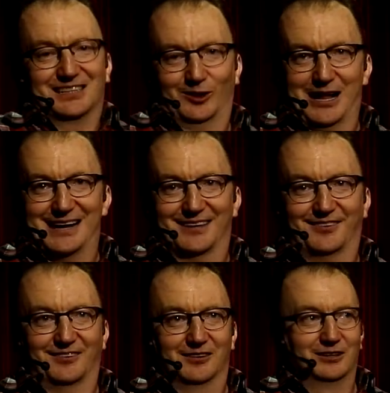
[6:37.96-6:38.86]

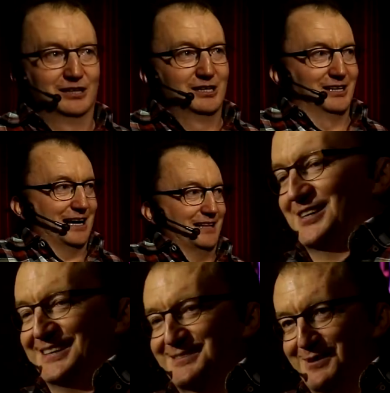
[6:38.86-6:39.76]
class, and that
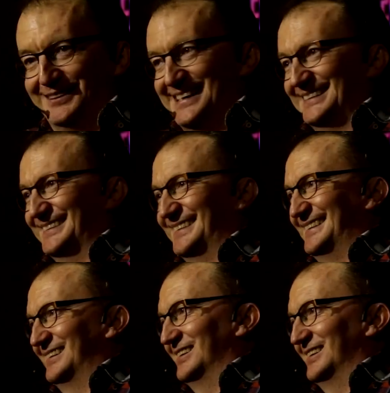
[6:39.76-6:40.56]
changed my life.